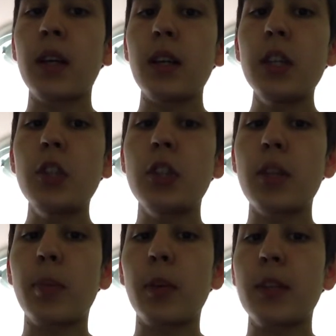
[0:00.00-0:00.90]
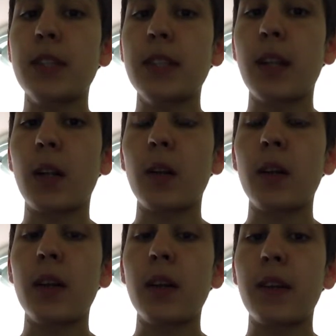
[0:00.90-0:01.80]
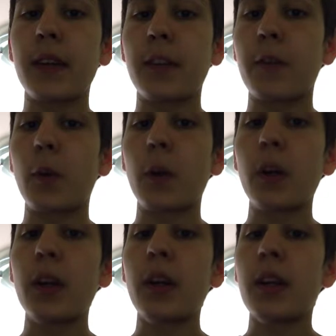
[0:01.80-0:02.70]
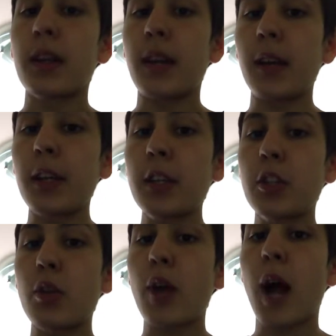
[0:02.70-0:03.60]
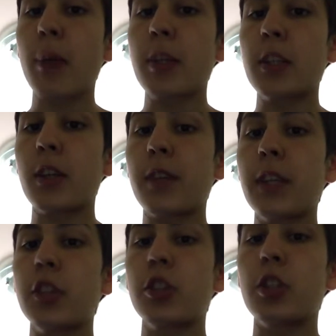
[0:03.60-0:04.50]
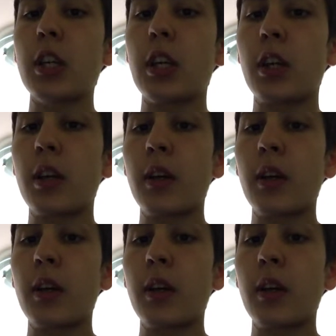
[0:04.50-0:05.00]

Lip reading: Each diploid cell, therefore, carries two copies of each gene,